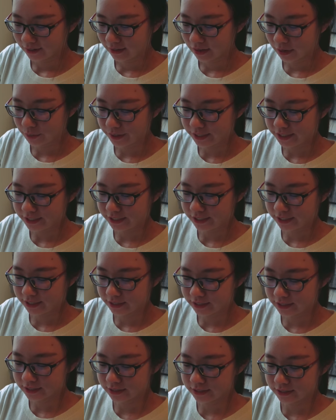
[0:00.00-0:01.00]
Now we
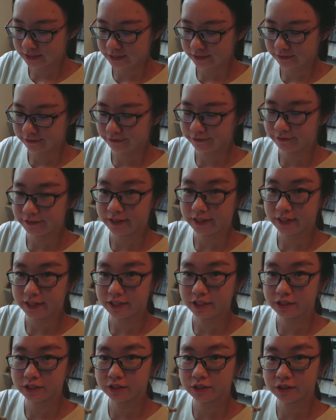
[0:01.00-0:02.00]
just
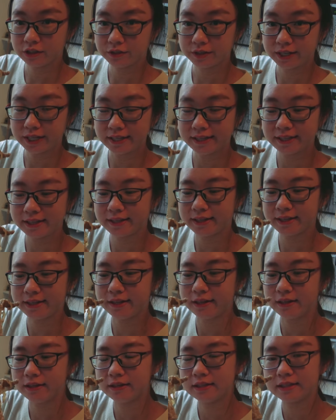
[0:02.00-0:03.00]
finish cooking
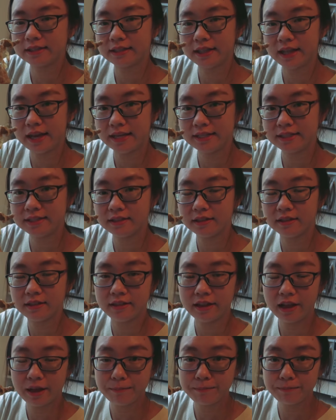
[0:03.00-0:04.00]
the sliced
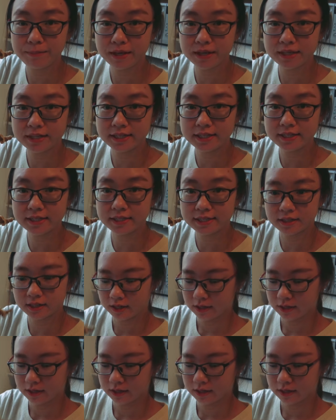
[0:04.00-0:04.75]
lamb pieces.